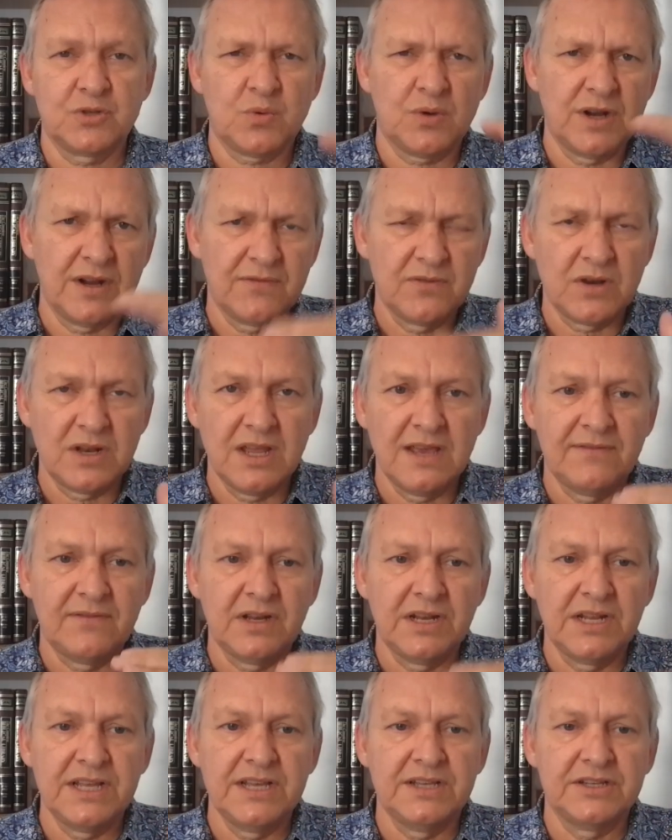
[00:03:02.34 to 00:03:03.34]
whatever
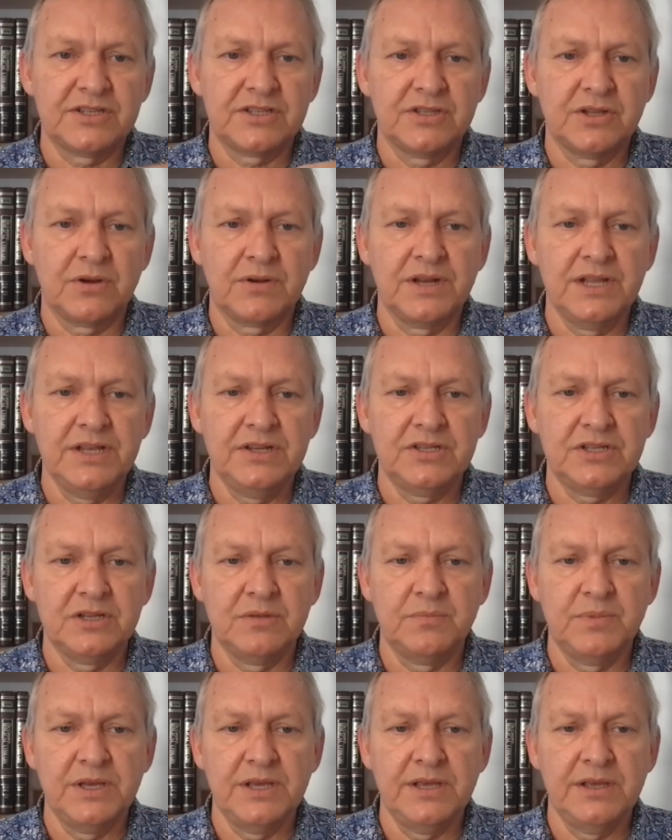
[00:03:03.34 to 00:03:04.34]
level it is, there needs to
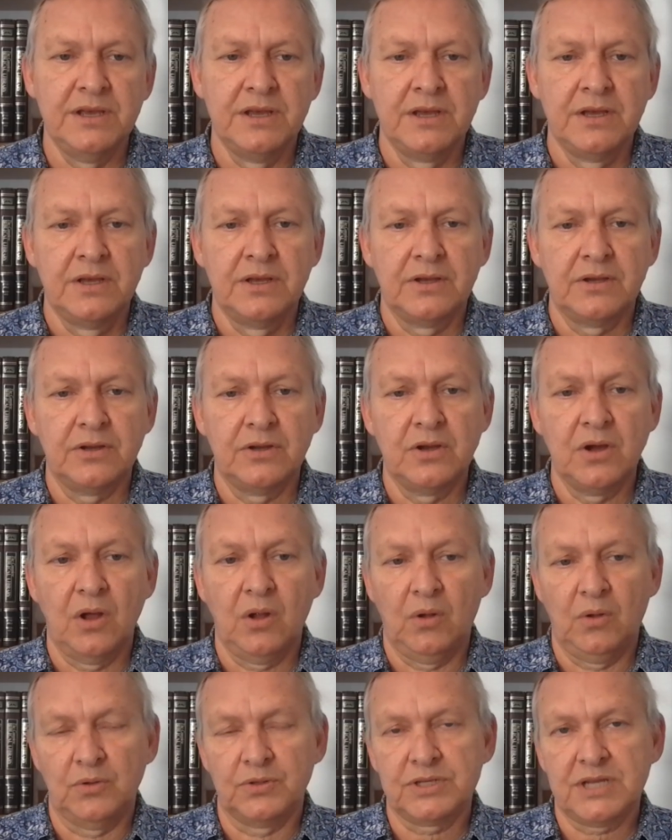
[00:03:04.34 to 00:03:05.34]
be
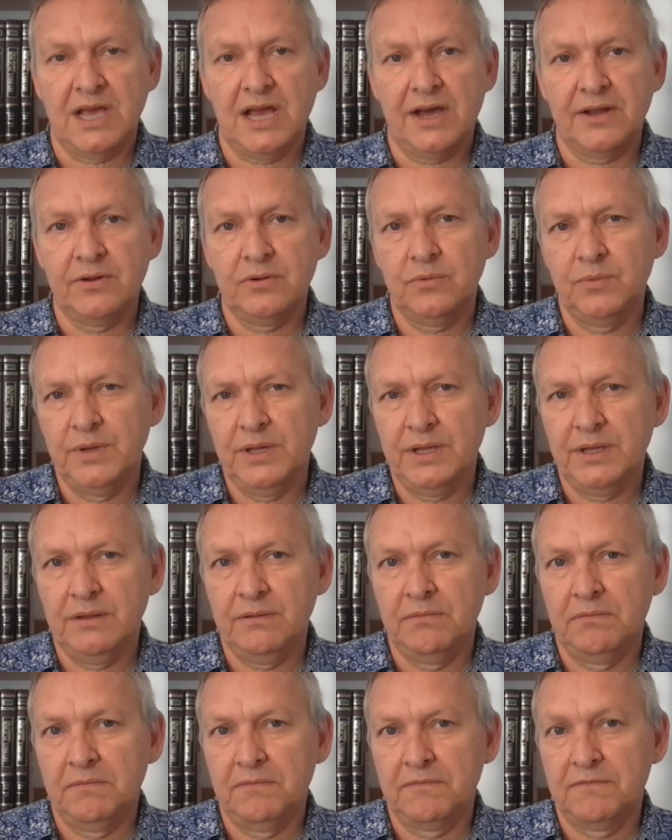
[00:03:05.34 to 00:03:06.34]
goals. How do
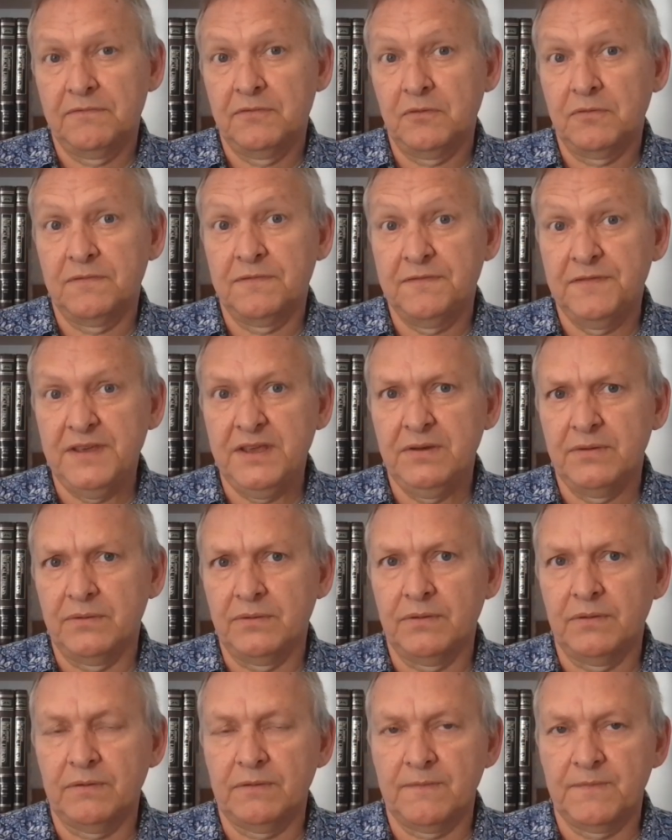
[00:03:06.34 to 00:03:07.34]
we
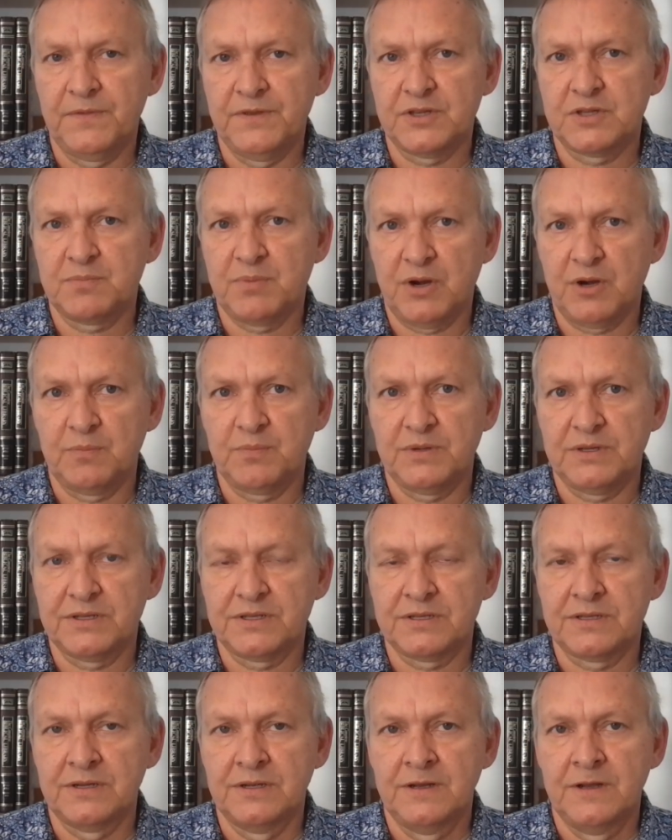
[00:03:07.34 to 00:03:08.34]
fulfill this
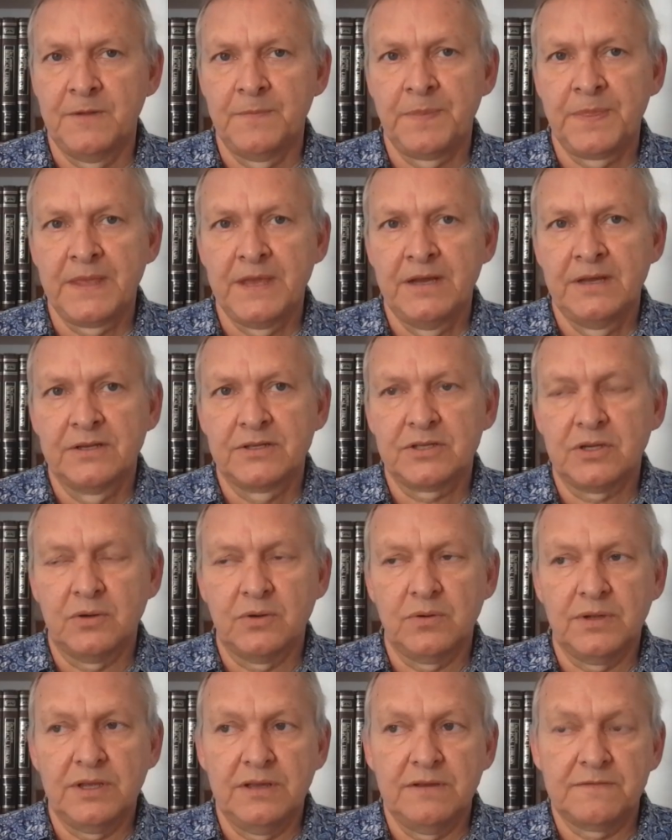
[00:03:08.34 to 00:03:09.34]
purpose?
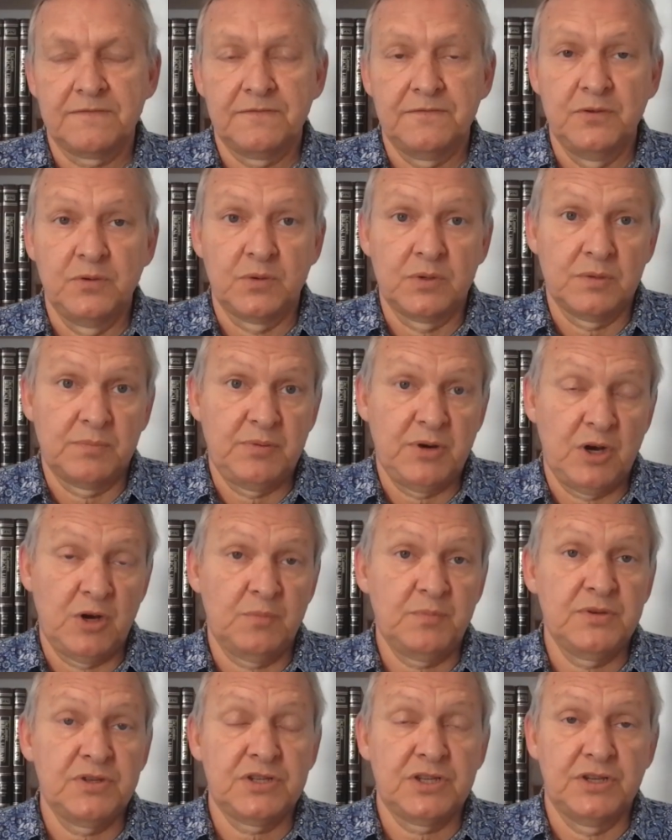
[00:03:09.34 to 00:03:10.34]
So if your
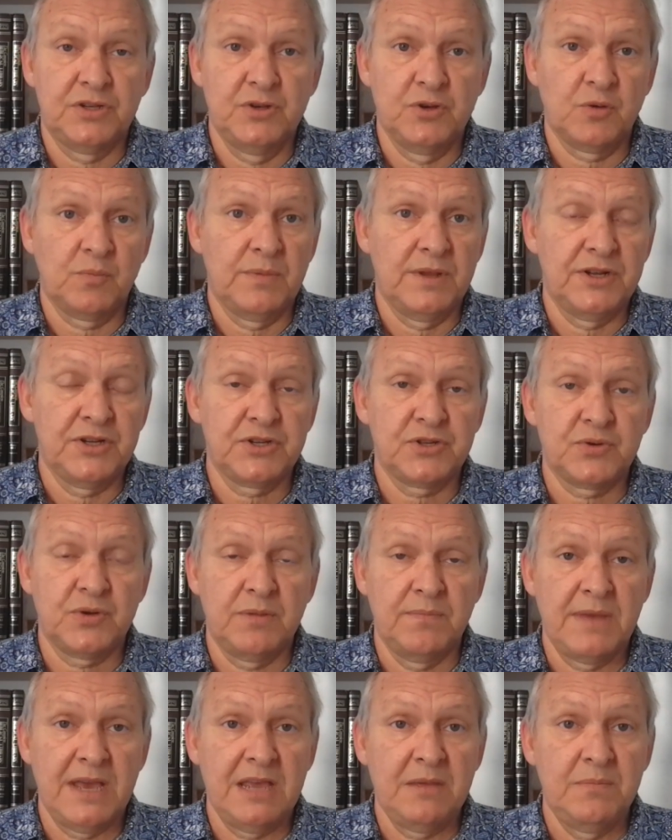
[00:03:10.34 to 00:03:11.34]
purpose in your
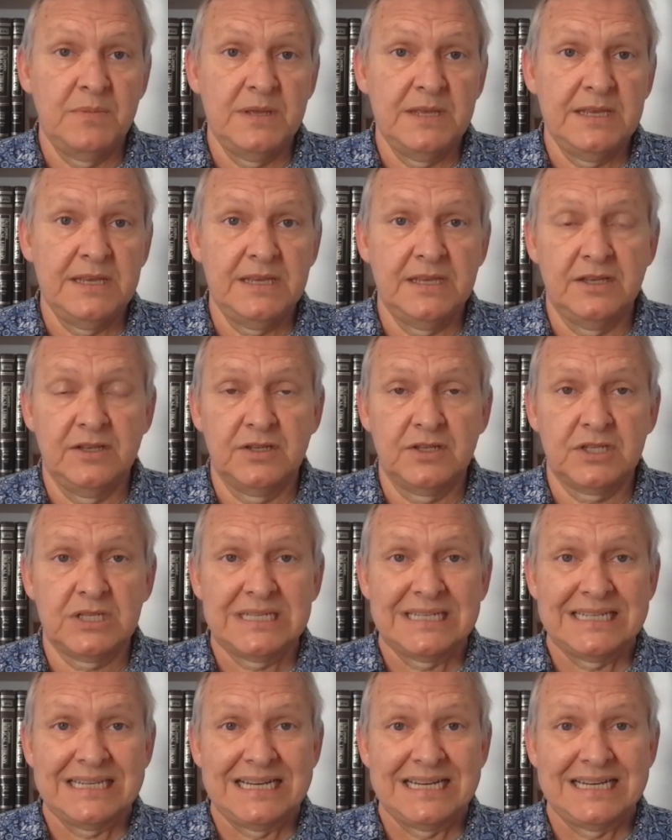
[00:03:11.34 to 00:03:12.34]
ministry maybe is